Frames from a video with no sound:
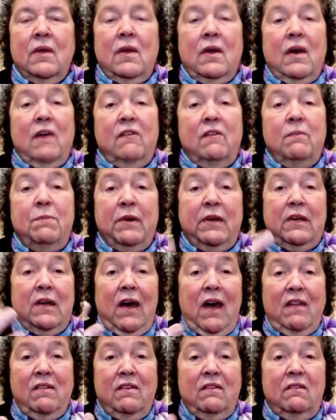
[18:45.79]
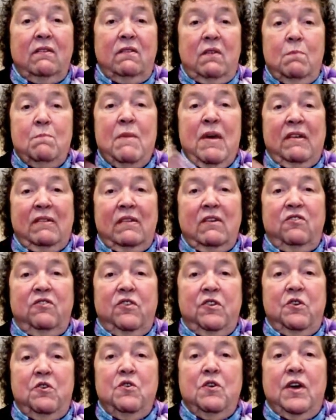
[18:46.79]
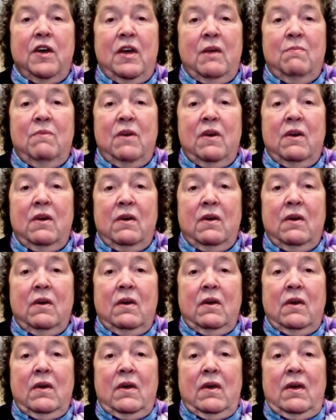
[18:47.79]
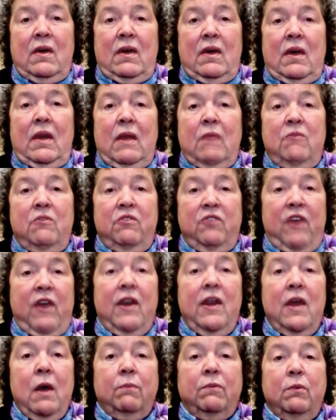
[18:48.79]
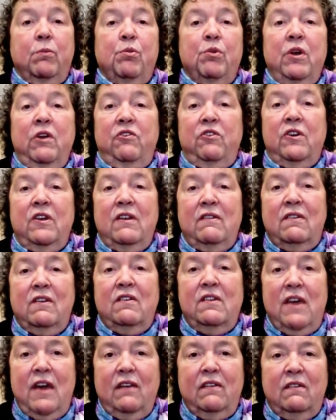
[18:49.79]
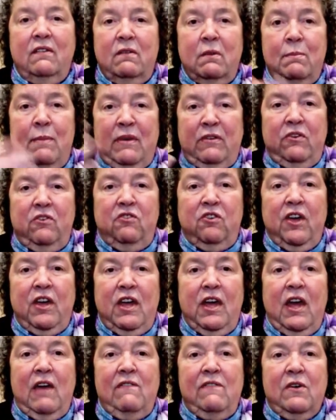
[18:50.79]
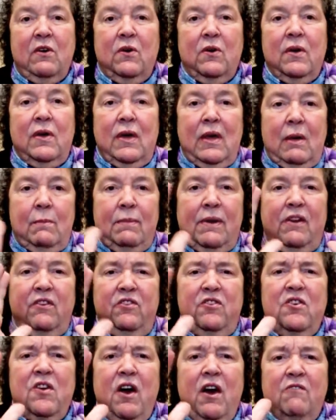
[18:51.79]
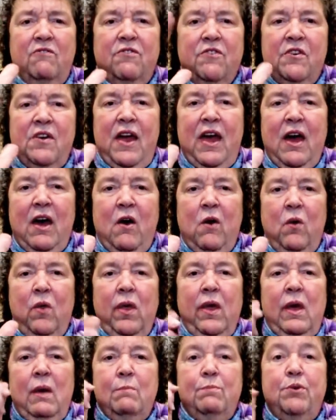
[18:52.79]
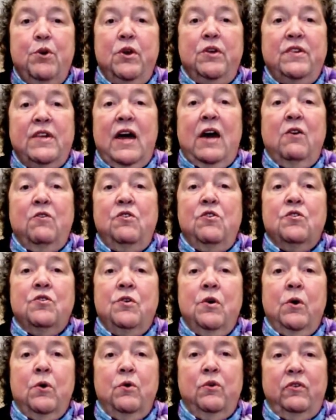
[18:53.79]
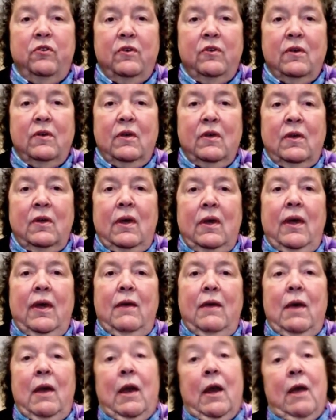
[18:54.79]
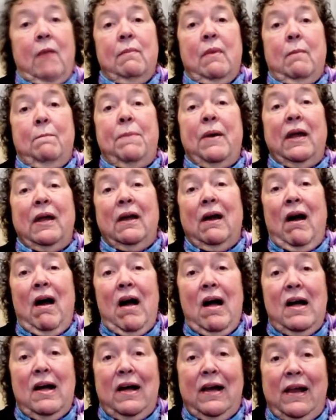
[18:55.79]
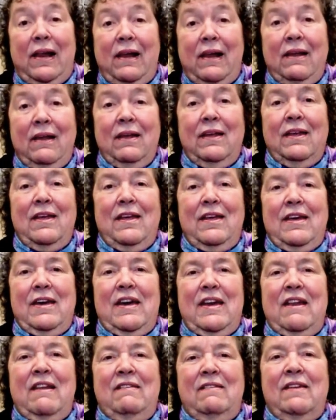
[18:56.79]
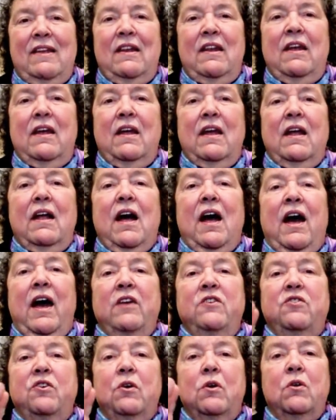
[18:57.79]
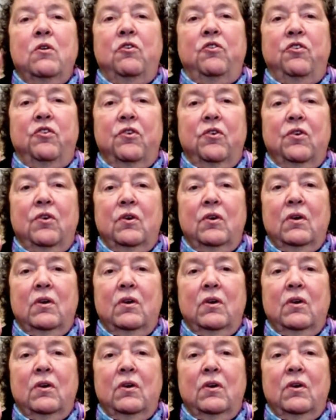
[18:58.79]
I said, But God, this is the message that you gave me. And I'm just heading up to preach it. He said, Yes, it's a message I gave you, but it's not for now. Put down your notes. And I am, but God. And he said, I told you